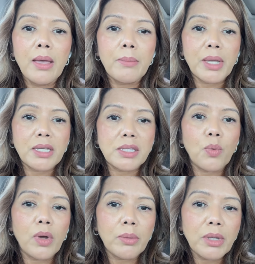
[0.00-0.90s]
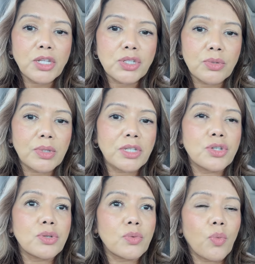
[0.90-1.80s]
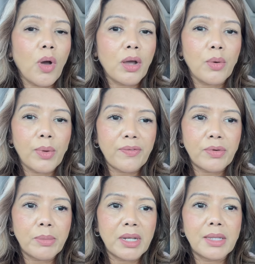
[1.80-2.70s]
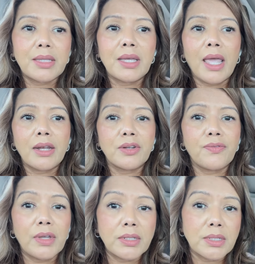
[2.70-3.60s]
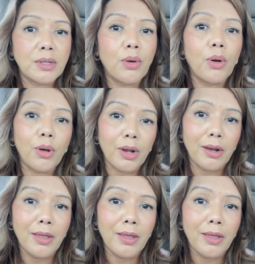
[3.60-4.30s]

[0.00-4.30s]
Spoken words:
because they want to make sure that you don't walk away from it at the end of it all,